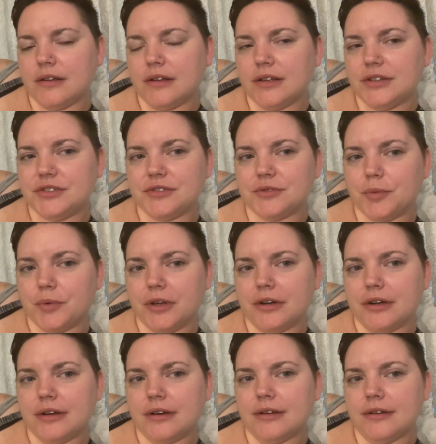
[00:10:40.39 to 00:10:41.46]
just
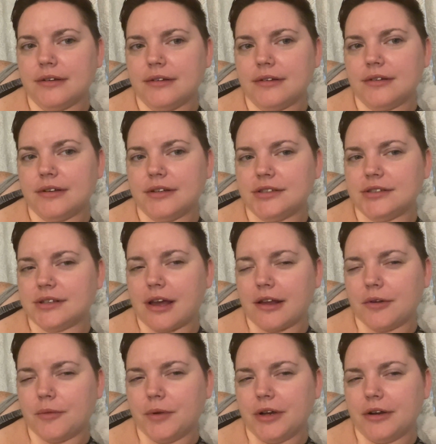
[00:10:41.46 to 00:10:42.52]
weird. It's just kind
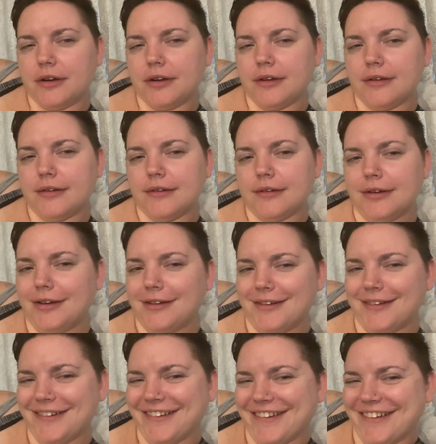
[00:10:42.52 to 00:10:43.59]
of weird.
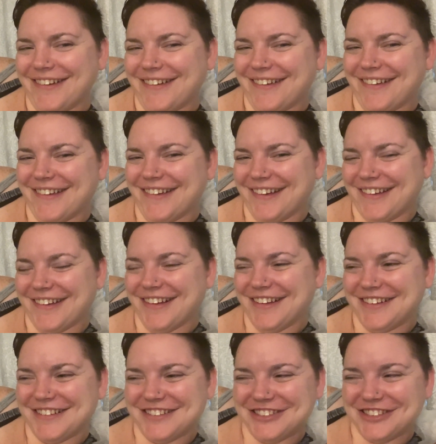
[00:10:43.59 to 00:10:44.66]

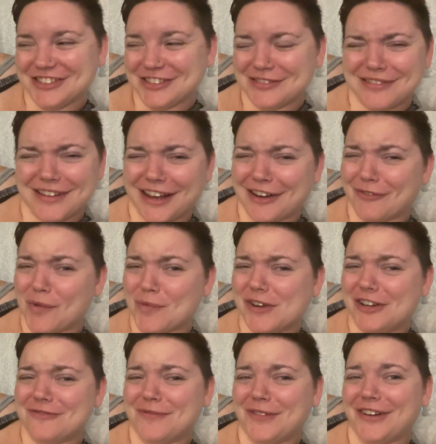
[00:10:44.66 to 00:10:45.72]
It's just kind of a
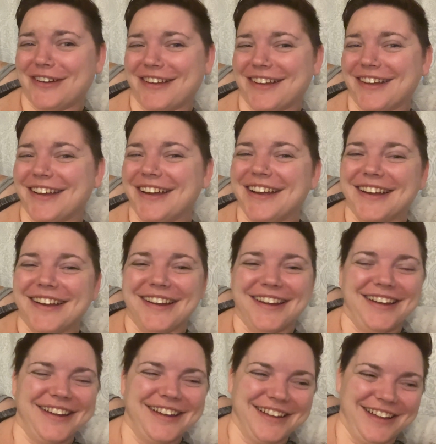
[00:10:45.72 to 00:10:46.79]
weird book.
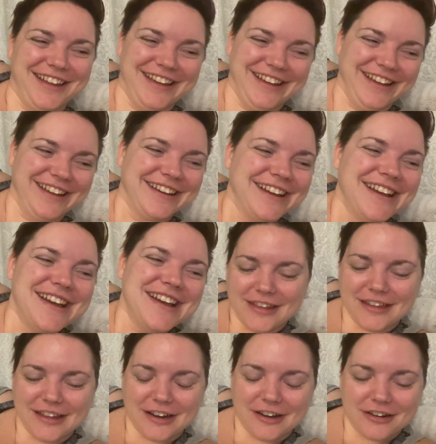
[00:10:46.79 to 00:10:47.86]
I
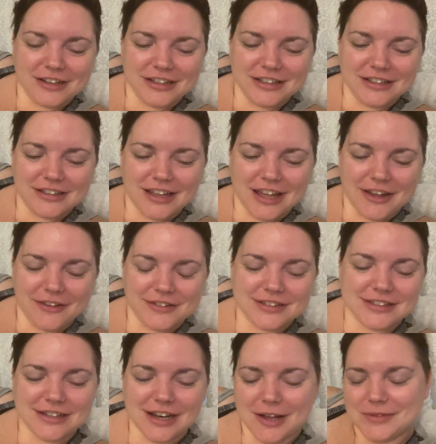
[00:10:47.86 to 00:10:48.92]
think I already gave the
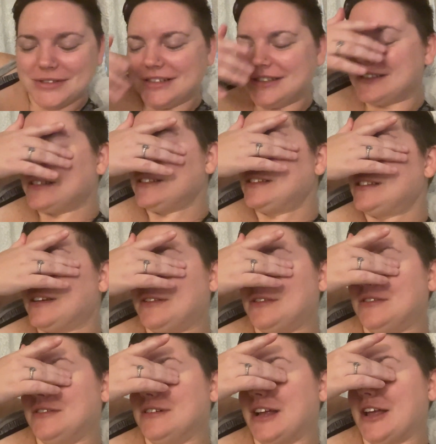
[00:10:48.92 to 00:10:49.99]
synopses,
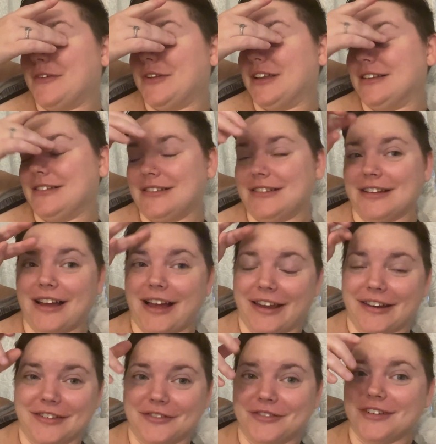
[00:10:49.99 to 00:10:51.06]
so, I mean,
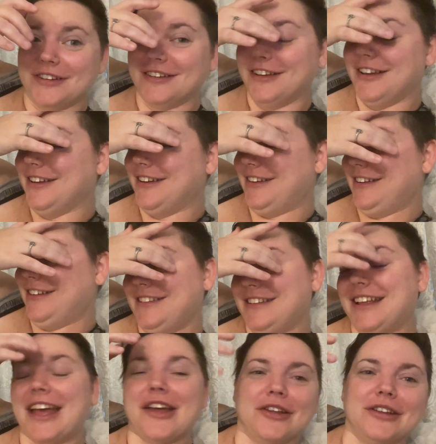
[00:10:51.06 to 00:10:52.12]
kind of.
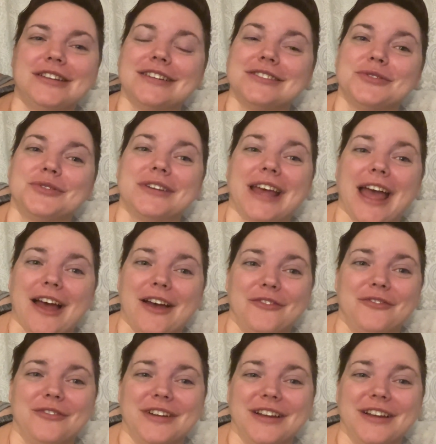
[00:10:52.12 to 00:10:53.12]
It doesn't really have